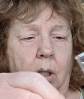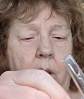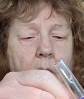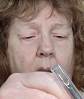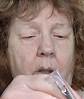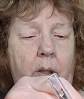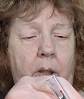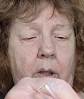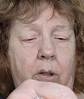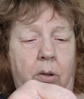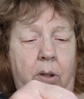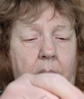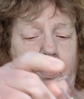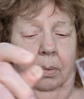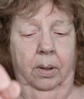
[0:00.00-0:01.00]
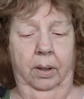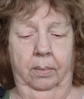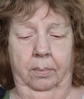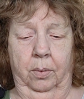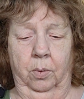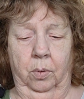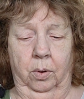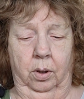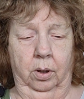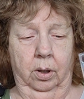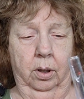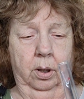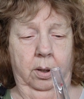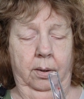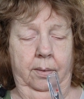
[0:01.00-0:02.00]
are incredibly
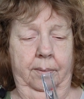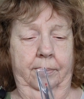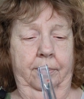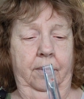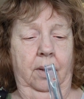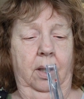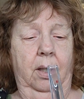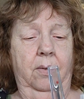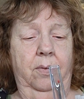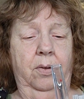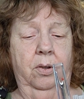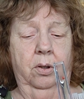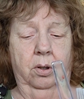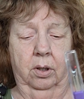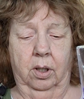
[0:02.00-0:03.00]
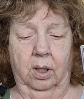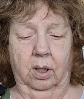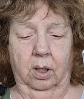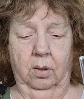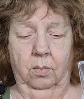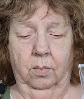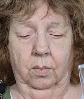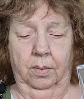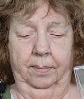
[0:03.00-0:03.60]
important if you're going to sew.